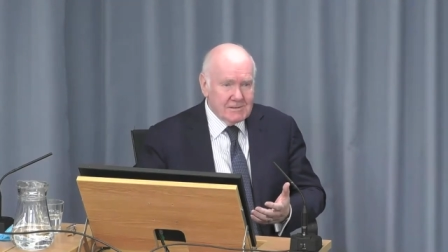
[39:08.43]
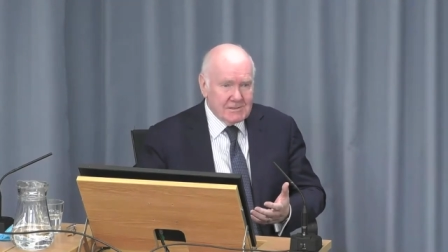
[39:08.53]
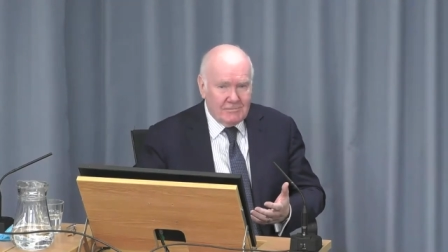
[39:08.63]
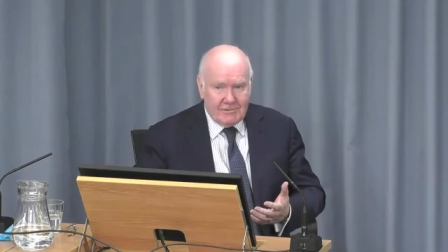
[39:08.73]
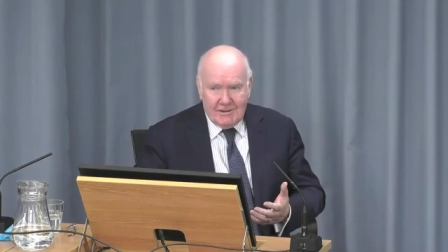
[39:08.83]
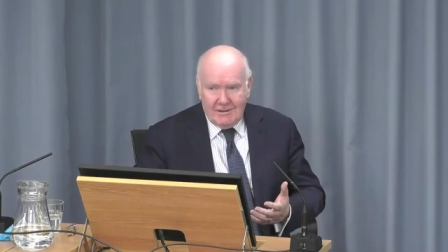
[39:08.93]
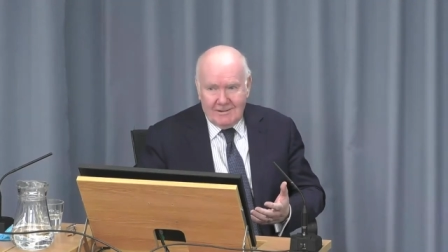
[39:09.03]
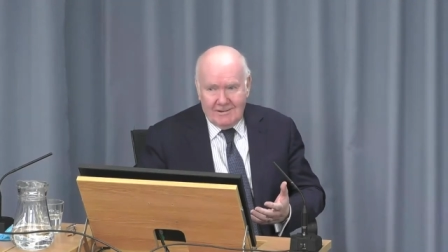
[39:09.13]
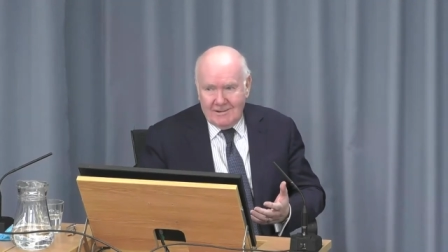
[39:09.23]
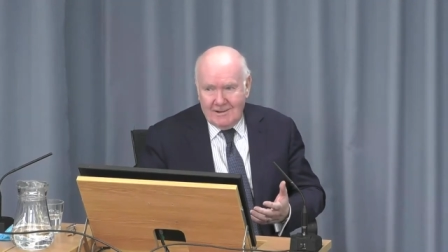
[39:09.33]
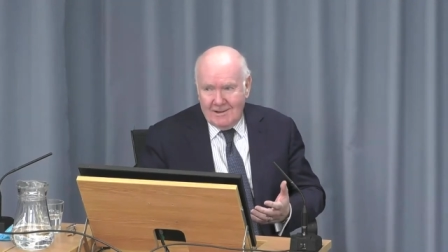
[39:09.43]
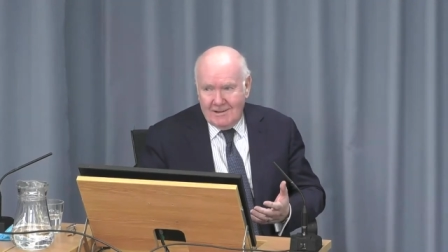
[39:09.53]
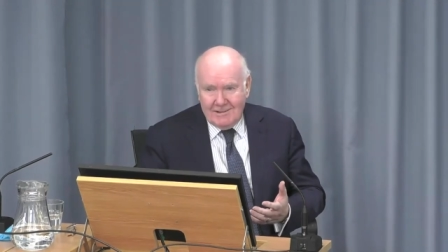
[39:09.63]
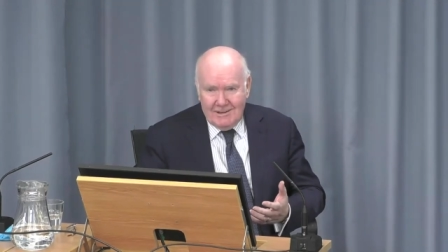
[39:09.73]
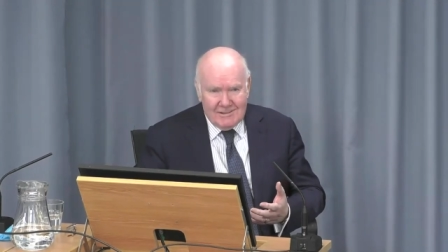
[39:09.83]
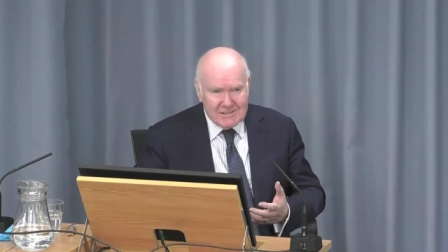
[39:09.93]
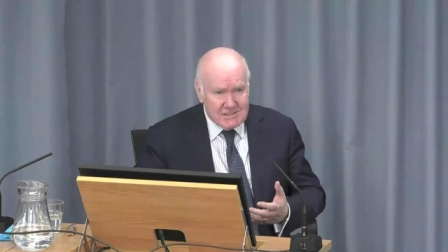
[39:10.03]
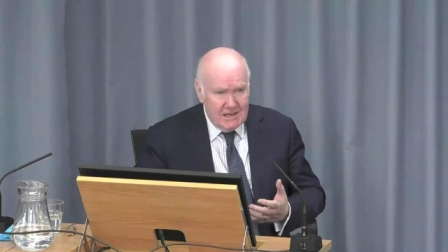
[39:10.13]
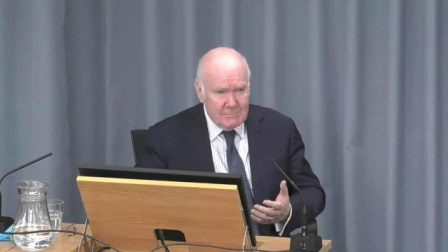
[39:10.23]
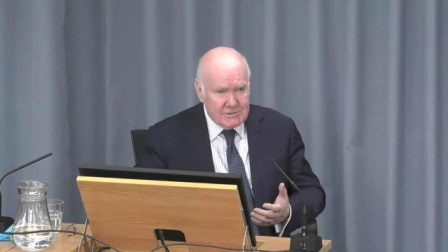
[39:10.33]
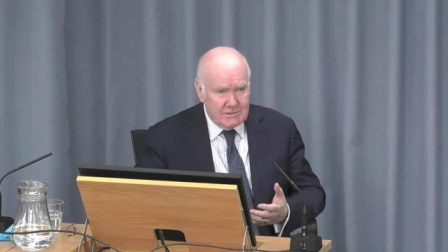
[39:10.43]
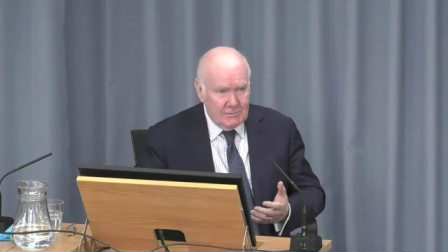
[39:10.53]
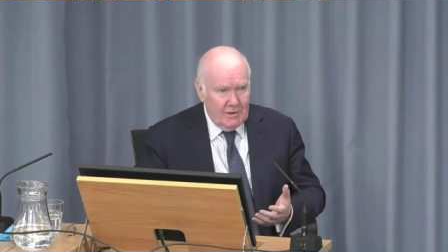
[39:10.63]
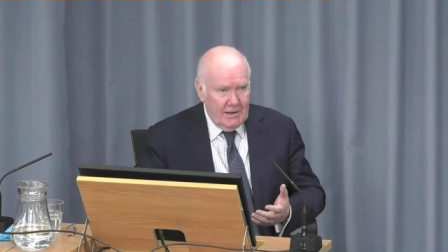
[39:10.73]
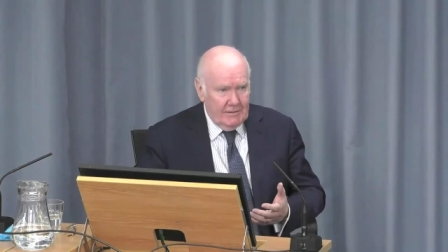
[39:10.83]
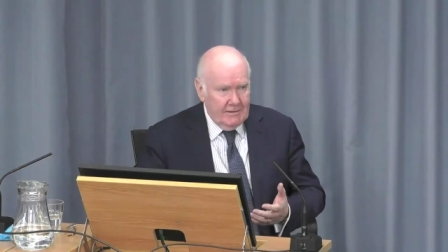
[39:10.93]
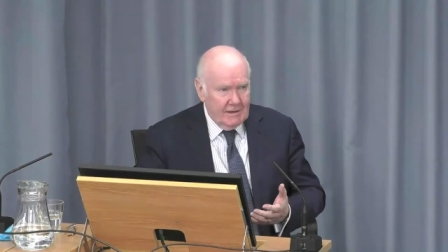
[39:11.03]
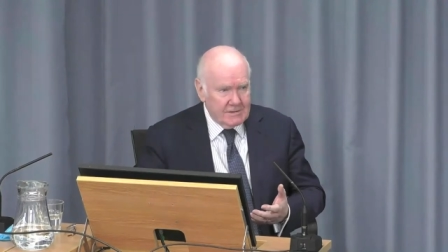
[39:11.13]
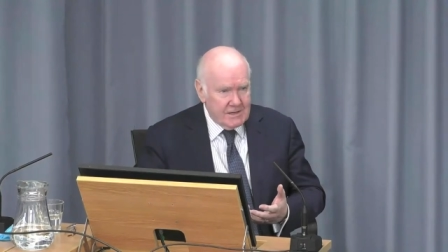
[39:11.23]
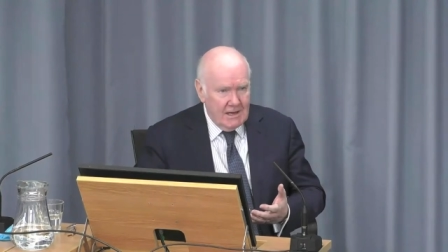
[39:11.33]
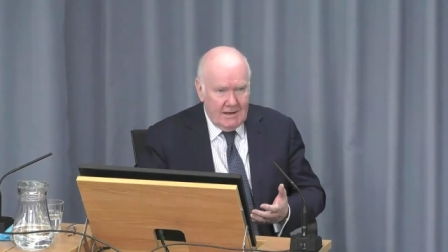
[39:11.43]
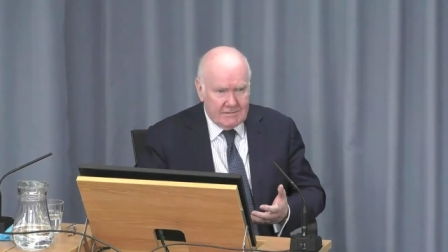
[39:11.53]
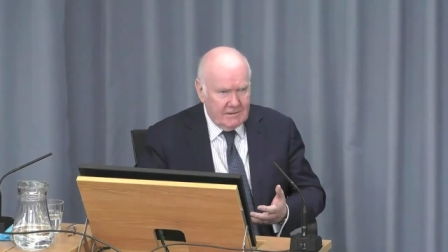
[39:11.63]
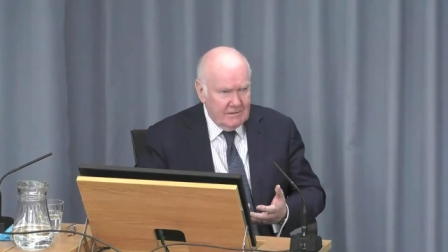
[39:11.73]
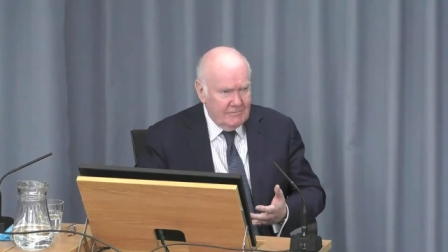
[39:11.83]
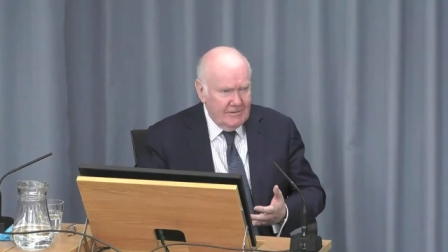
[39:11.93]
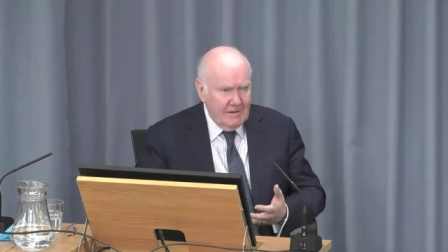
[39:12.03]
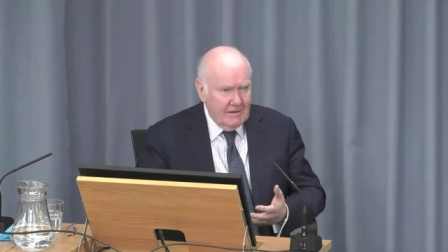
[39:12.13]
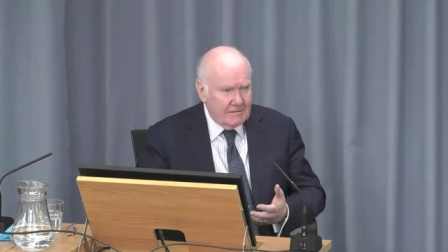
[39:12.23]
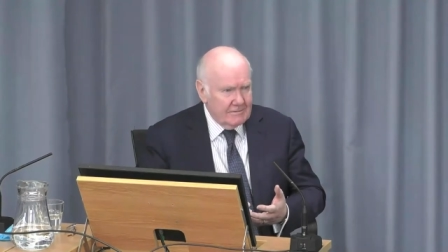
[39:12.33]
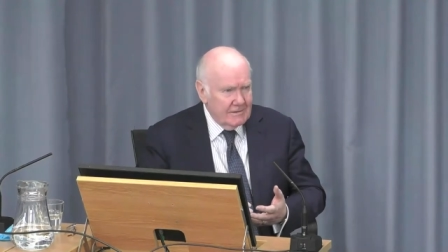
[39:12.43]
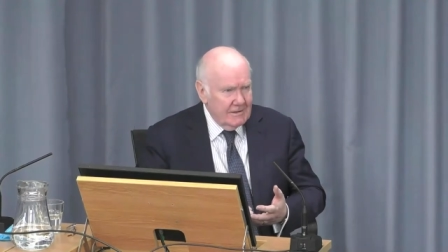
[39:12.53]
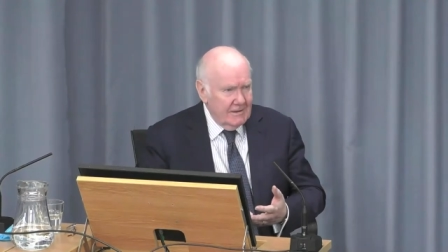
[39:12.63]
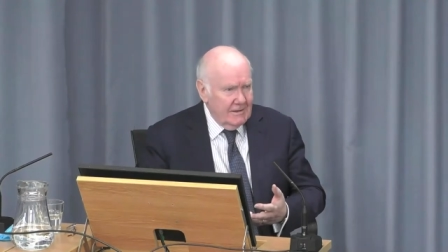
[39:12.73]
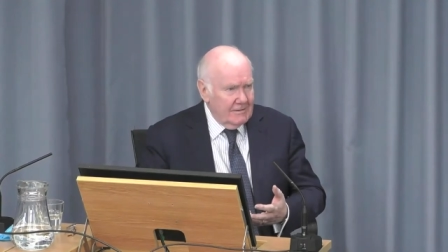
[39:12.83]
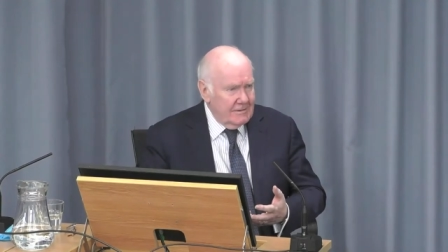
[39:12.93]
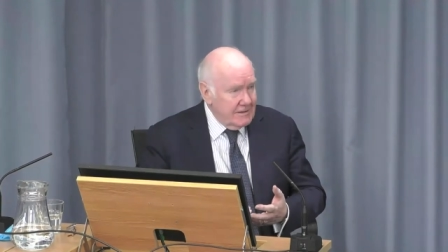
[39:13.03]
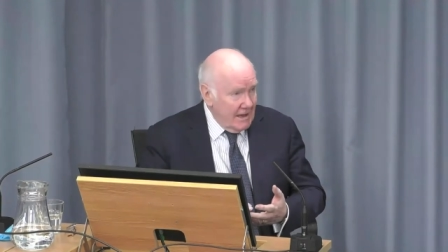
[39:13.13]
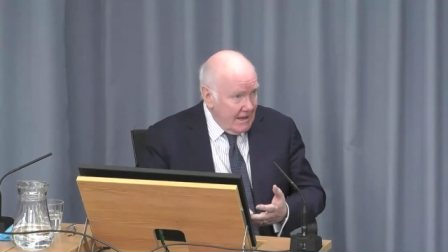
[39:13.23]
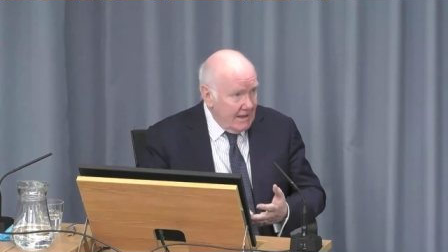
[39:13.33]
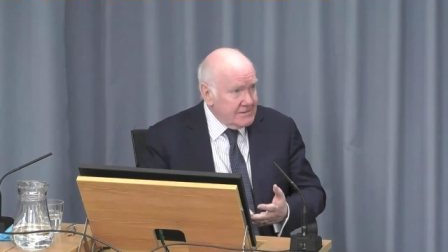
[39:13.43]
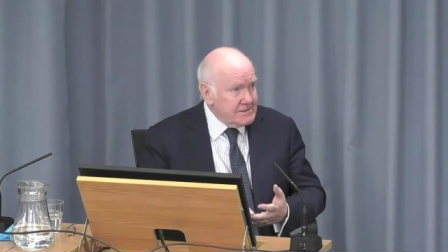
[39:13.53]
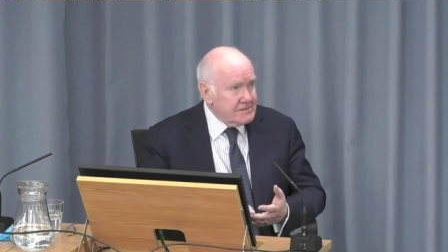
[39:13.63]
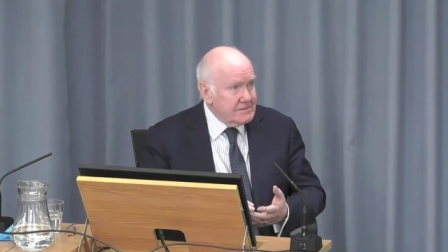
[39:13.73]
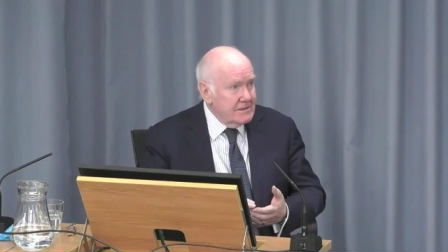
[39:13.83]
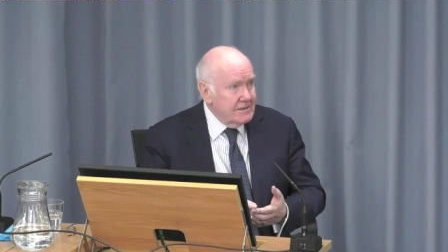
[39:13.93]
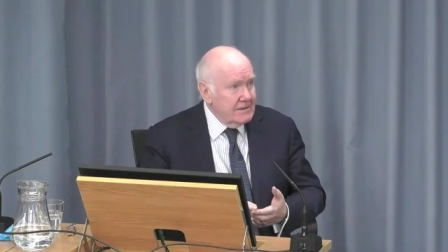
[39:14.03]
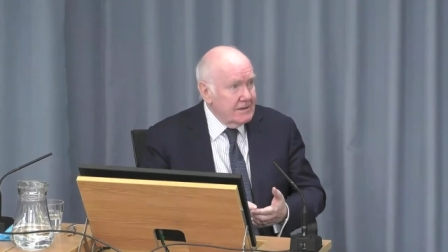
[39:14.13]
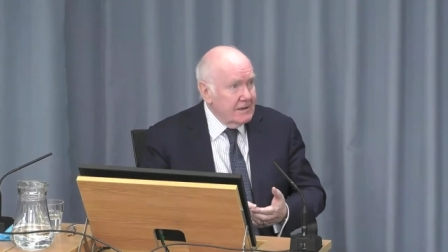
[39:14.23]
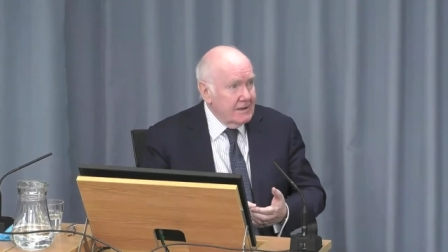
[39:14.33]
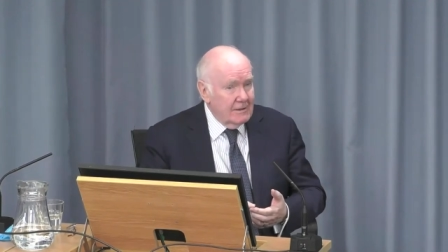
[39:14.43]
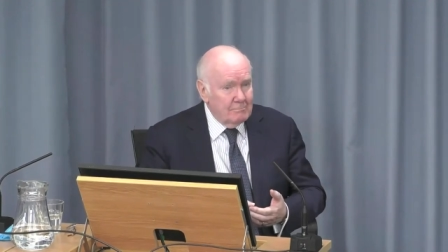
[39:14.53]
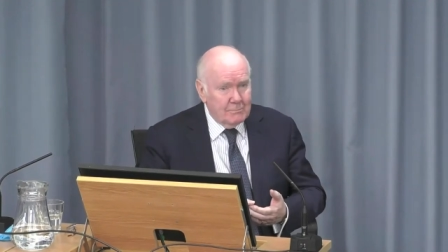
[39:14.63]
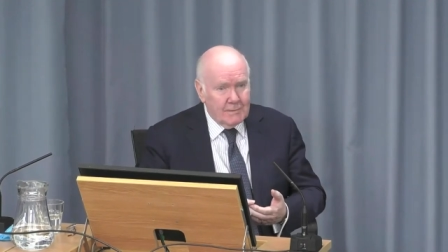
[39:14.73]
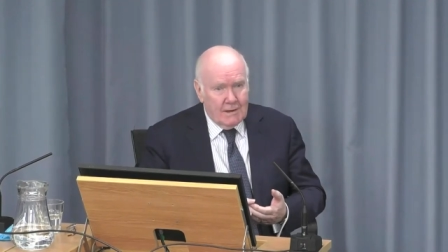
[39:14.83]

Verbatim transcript: suffering in, in the same sort of way the anxiety, the fear, the, deaths, the. Uh,